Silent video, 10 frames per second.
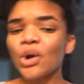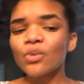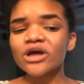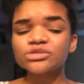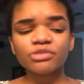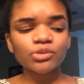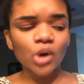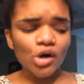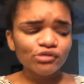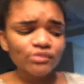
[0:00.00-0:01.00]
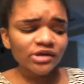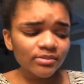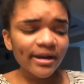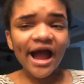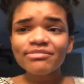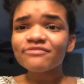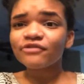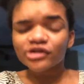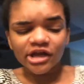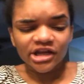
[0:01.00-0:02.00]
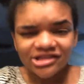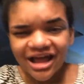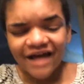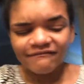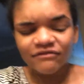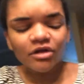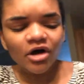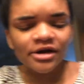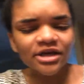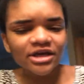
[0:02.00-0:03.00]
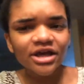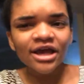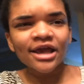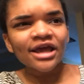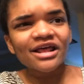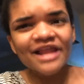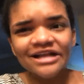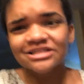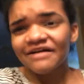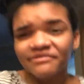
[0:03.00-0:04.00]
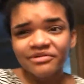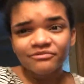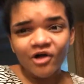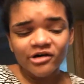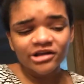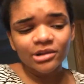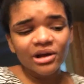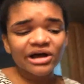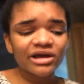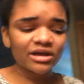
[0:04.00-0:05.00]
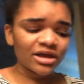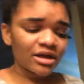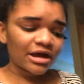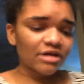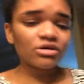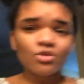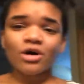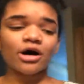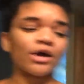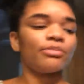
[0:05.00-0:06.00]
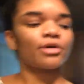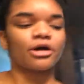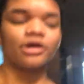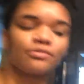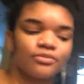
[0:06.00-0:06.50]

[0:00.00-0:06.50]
know what's been wrong with me, but I've been forgetting that I'm vlogging, and I just haven't been vlogging a lot. I don't know why, but